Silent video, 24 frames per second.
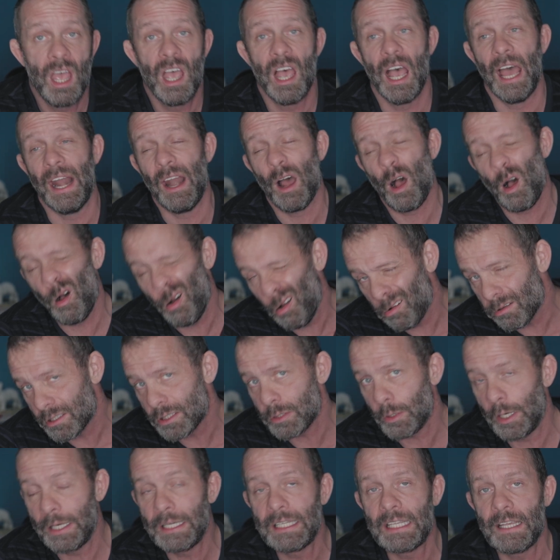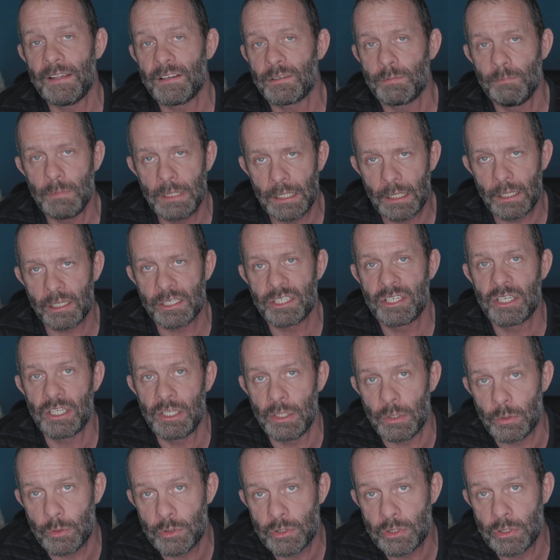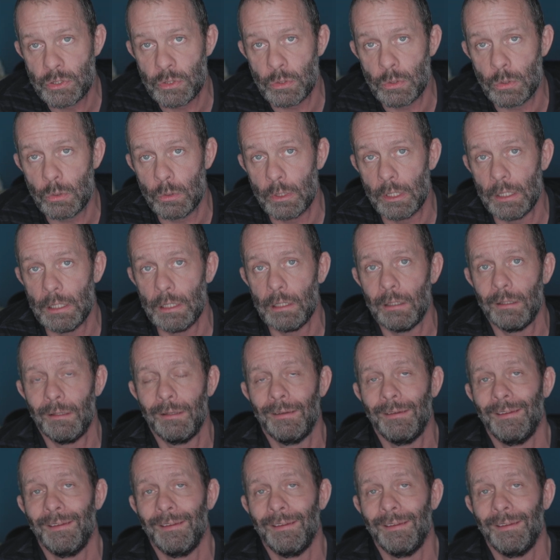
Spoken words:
and also it gives me an excuse to